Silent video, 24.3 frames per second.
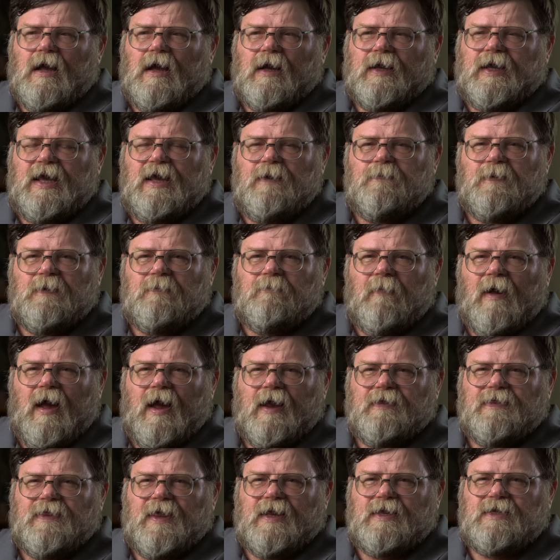Keep in
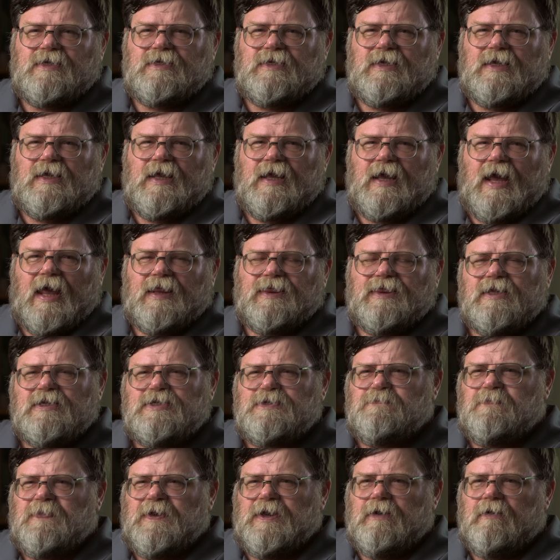mind that at
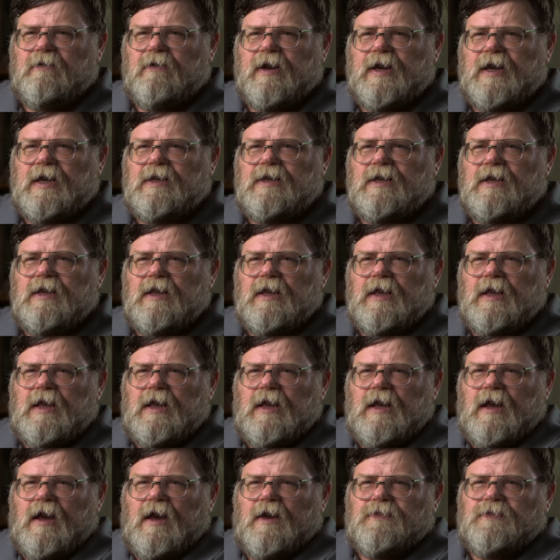this period,
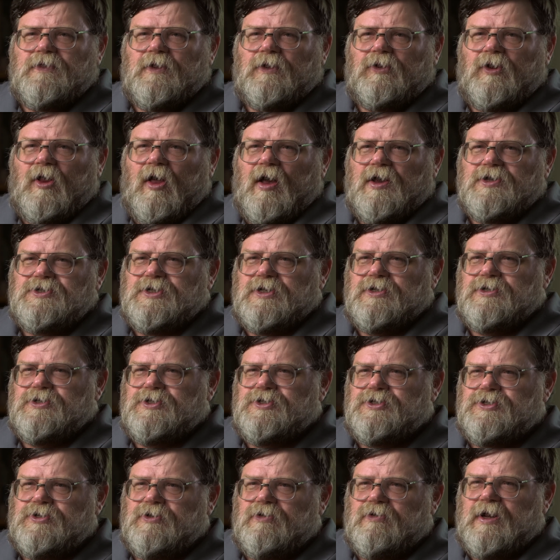the laws
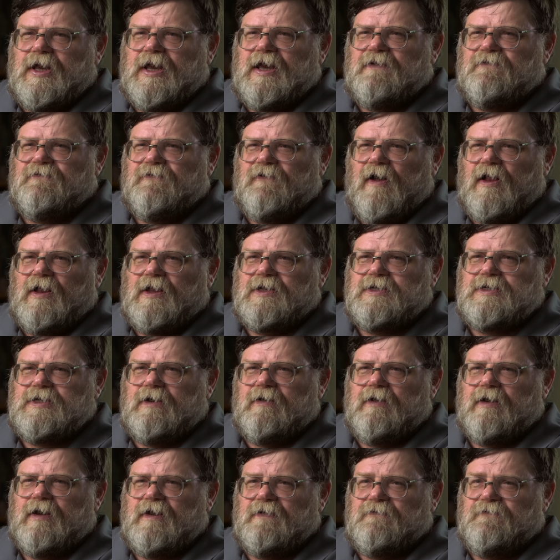concerning
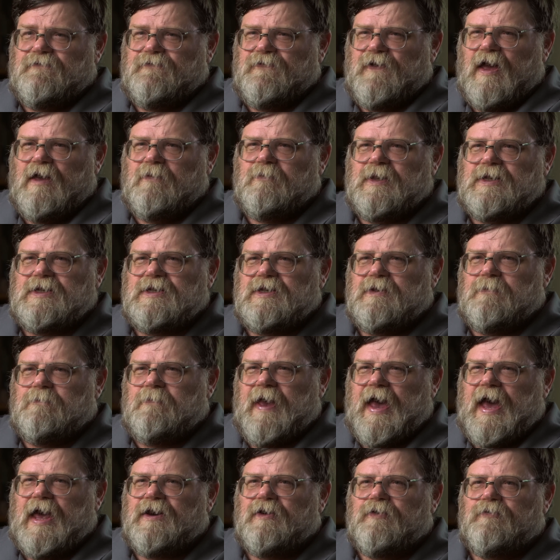involuntary confinement in a
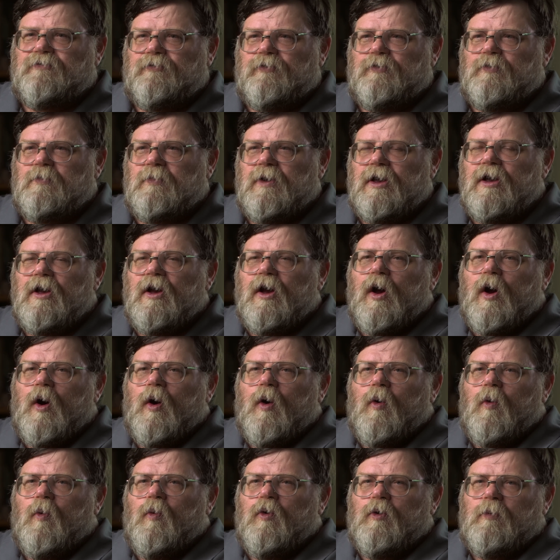padded room
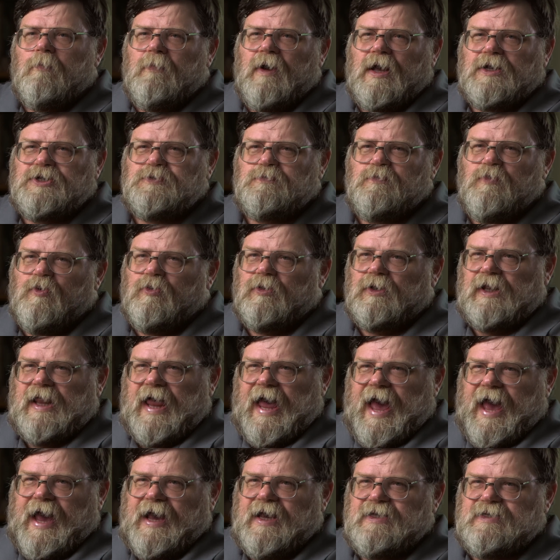were much more
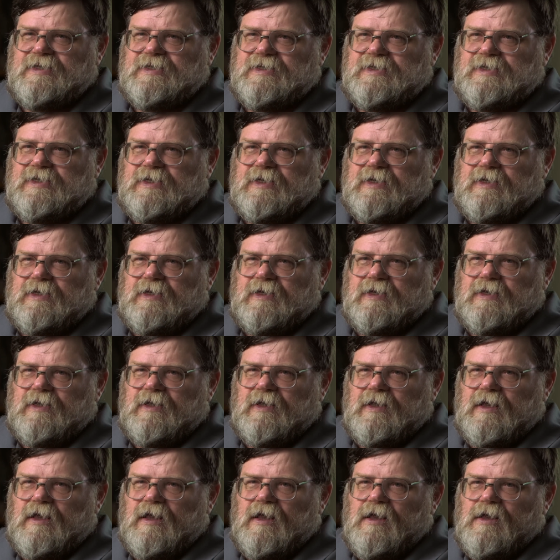lax.
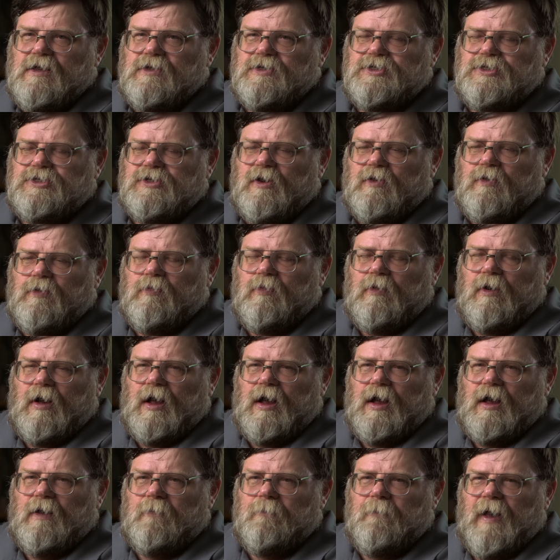So
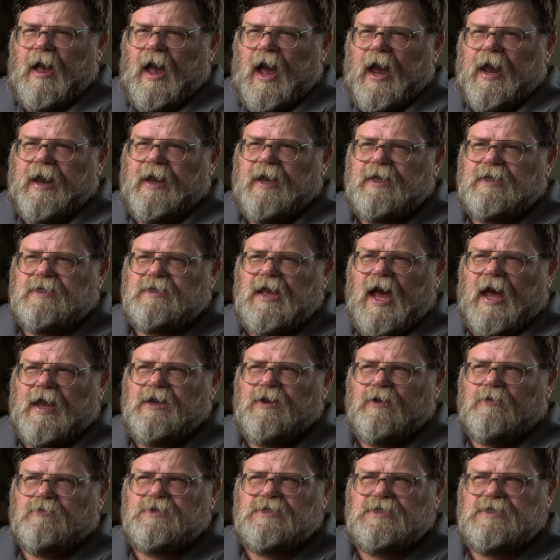I
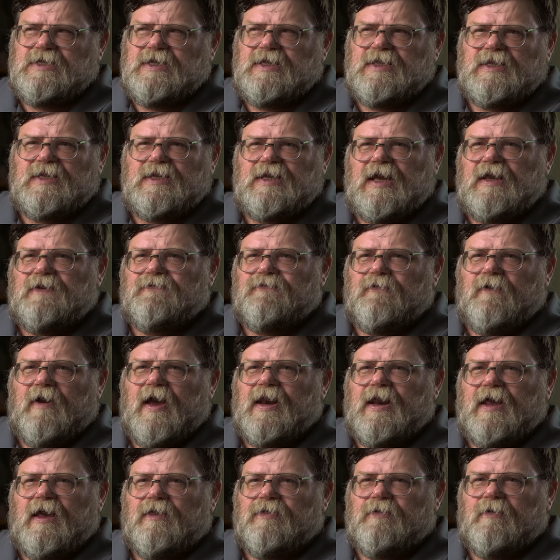don't see the need for
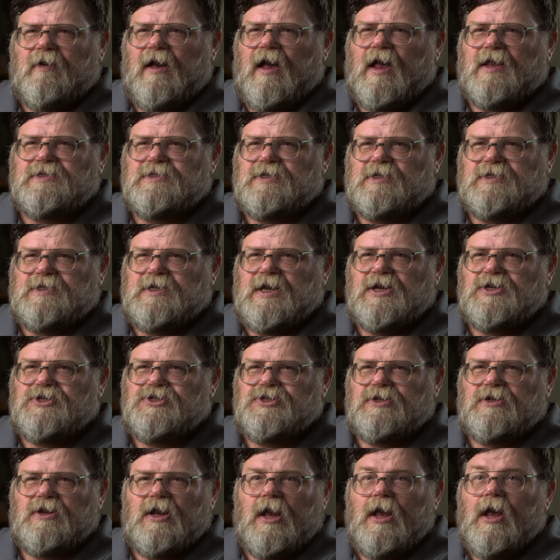any other
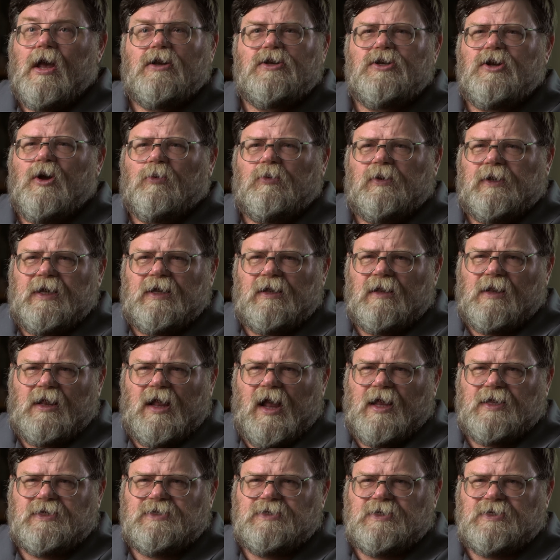consultation, no legal
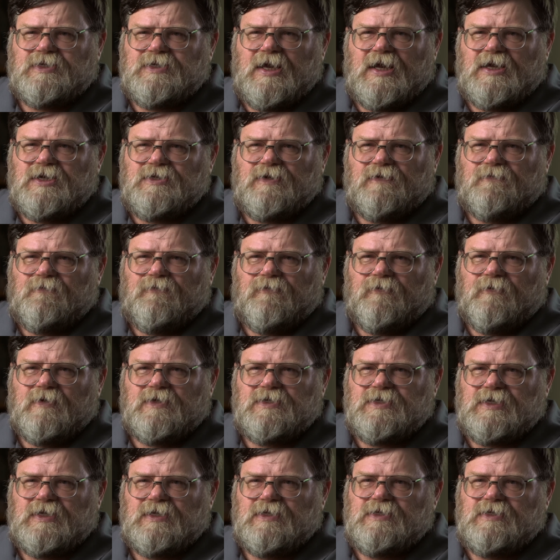consultation, for
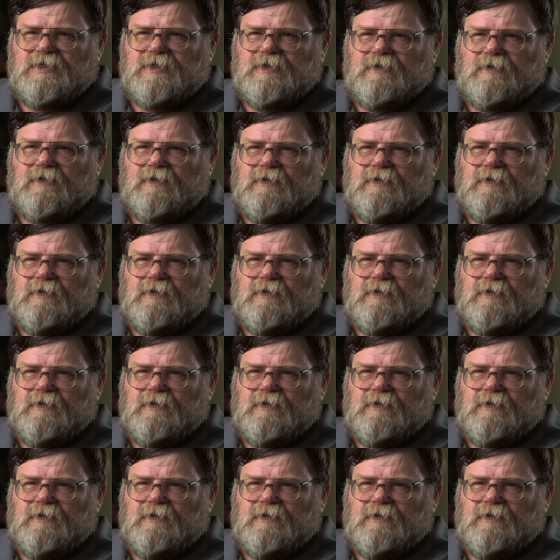instance.